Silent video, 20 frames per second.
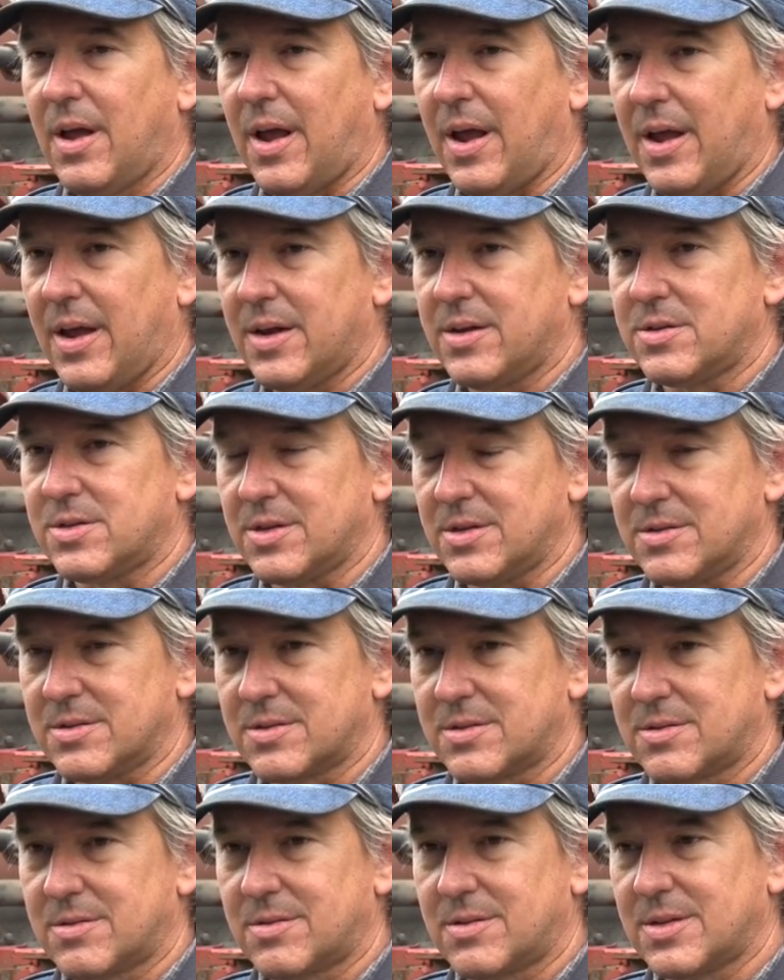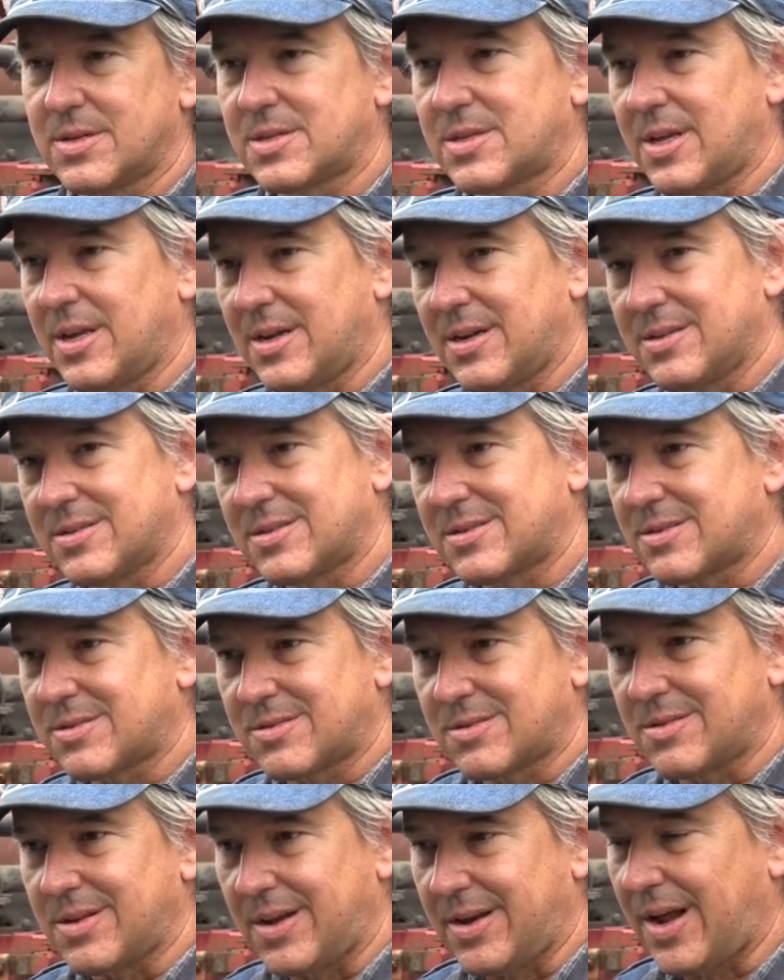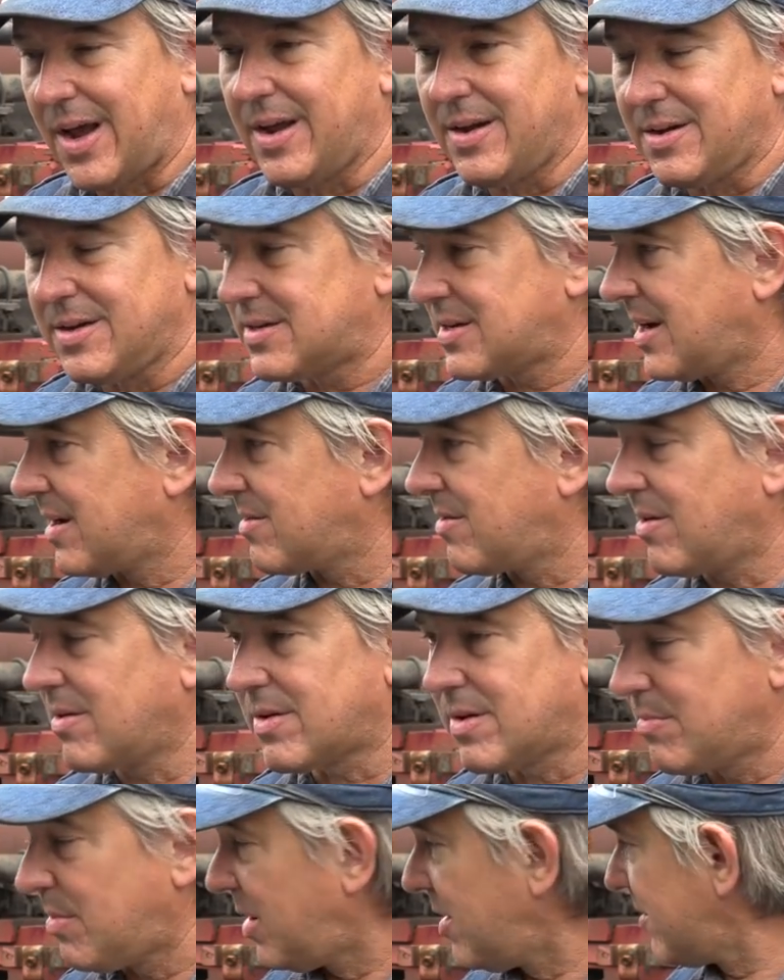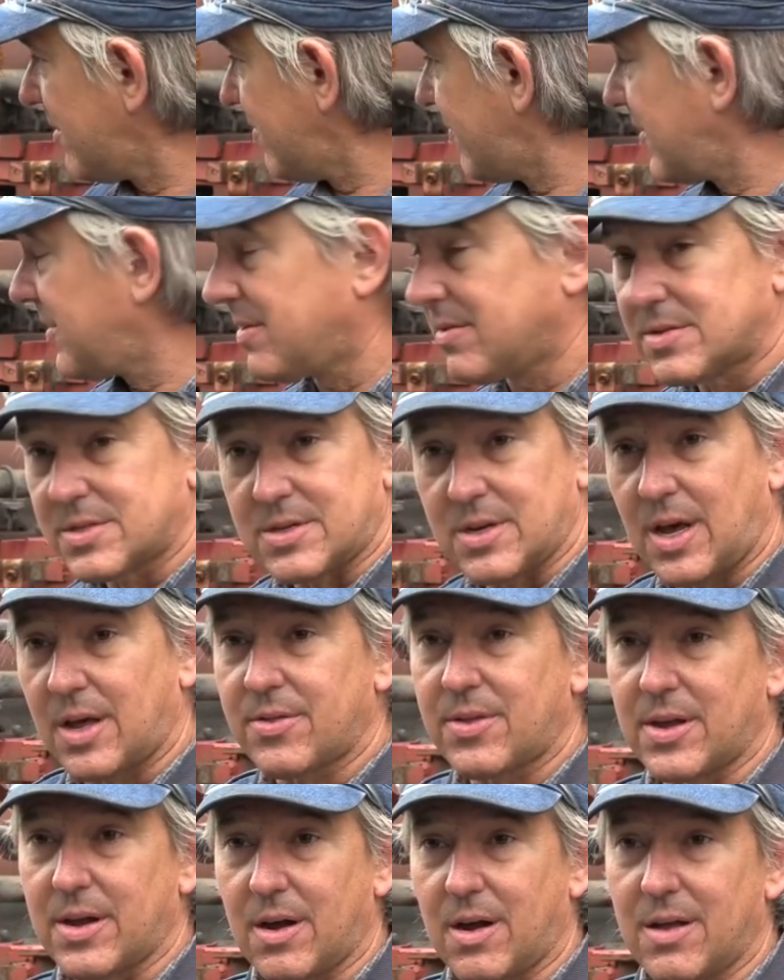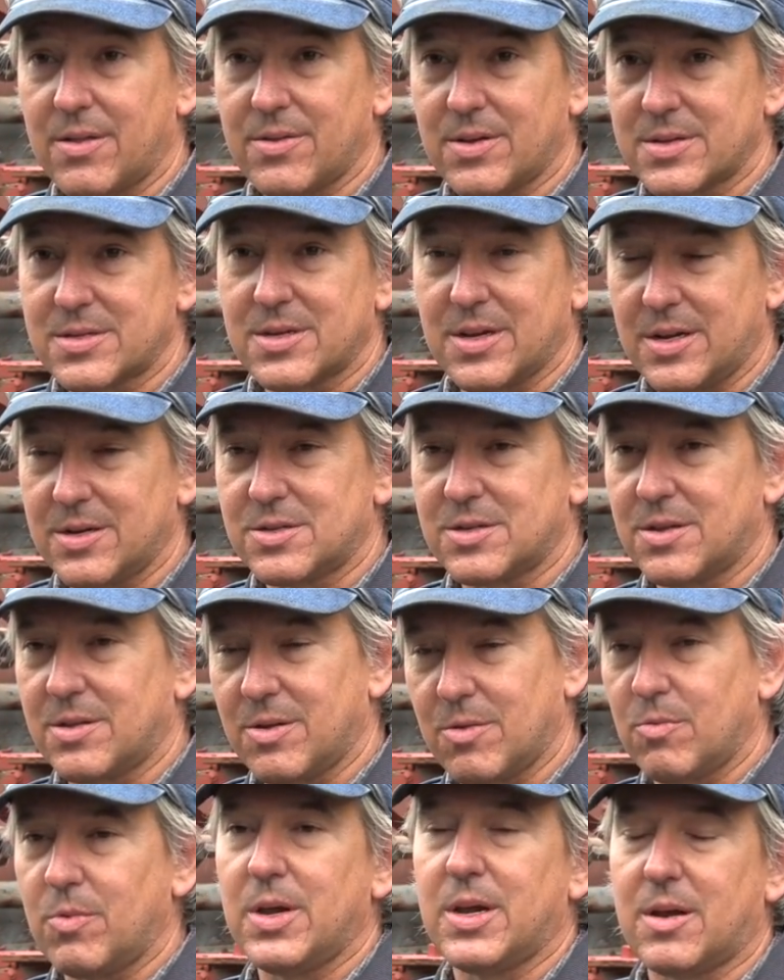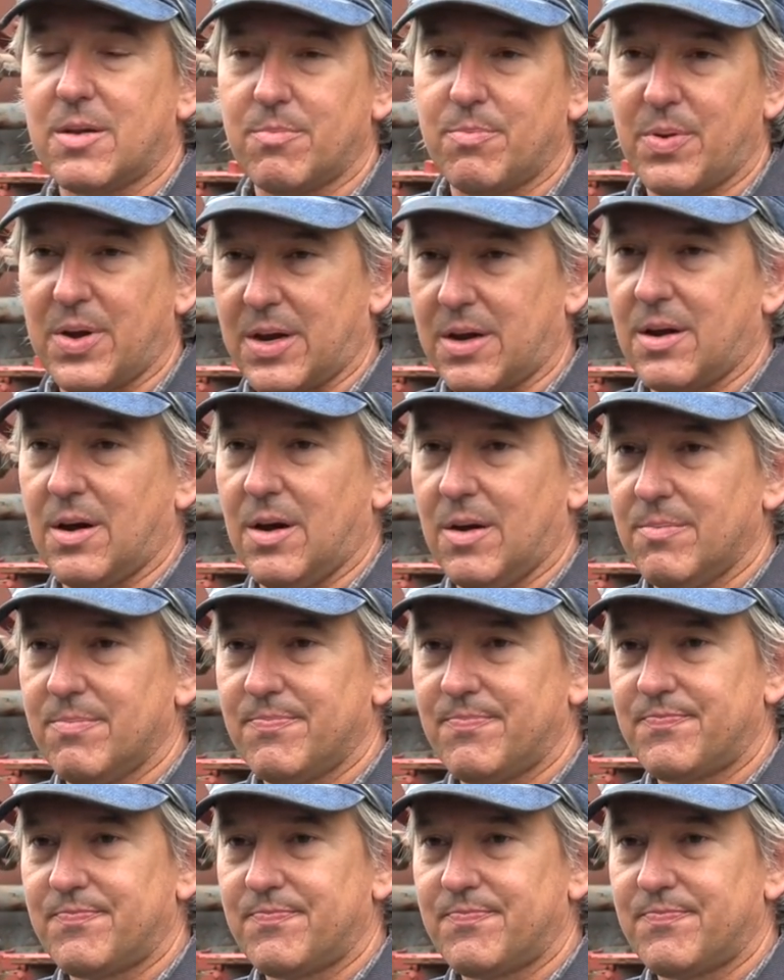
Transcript: engines. This thing's a 90-ton locomotive, and there's nothing on this engine that we can pick up.